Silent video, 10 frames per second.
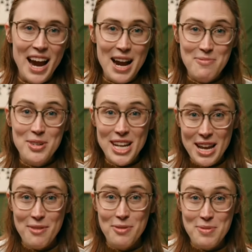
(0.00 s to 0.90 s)
I'm
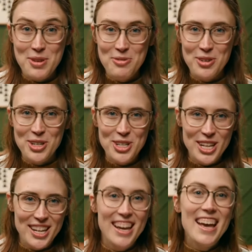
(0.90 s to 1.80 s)
Renee from
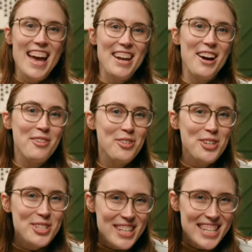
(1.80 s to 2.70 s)
YouVersion, and our
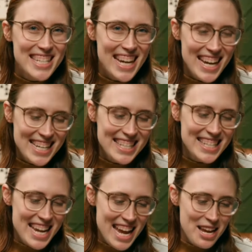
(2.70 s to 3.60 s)
verse of the day
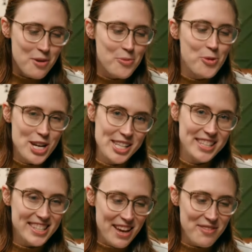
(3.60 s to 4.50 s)
is Nahum
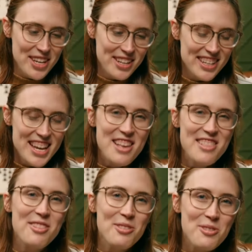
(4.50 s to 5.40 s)
1:7.
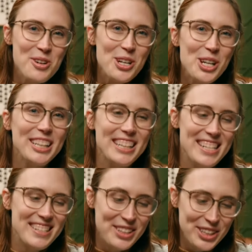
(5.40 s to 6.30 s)
The Lord
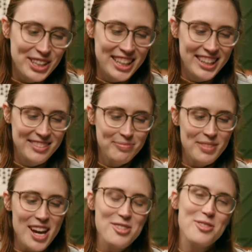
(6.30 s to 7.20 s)
is good,
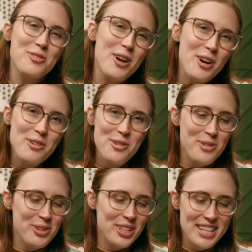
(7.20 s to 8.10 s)
a
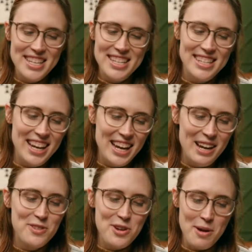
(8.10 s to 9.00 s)
stronghold in the
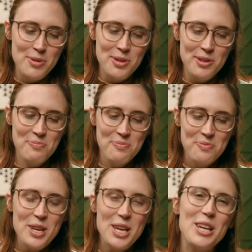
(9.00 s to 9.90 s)
day of trouble.
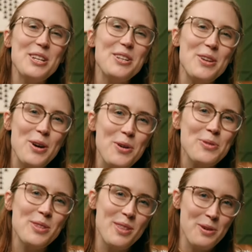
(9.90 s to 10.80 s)
He
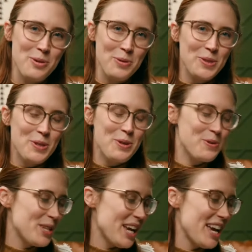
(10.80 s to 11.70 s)
knows those
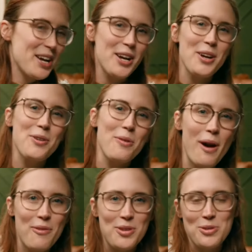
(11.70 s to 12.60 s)
who take
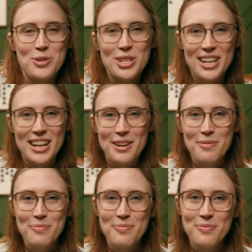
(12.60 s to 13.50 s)
refuge in
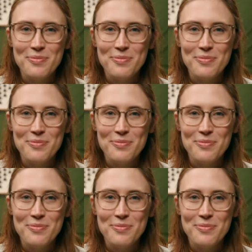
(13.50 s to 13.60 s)
him.